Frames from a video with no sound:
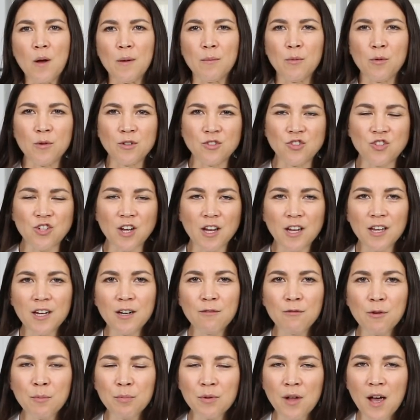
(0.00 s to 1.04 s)
I'm always checking
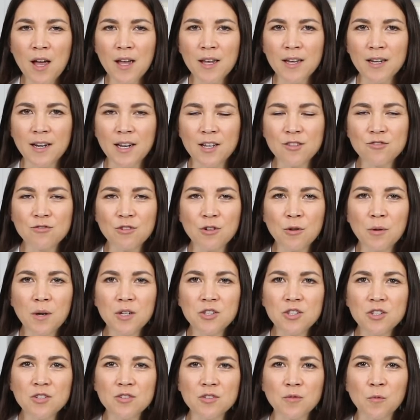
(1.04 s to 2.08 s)
and replying and answering
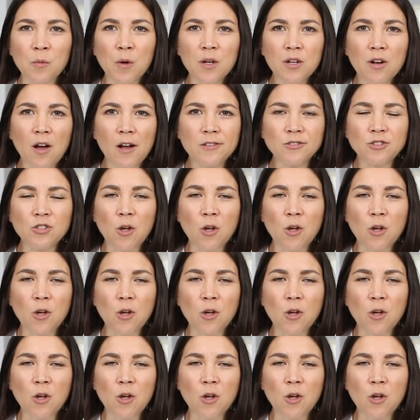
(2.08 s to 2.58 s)
questions and whatnot.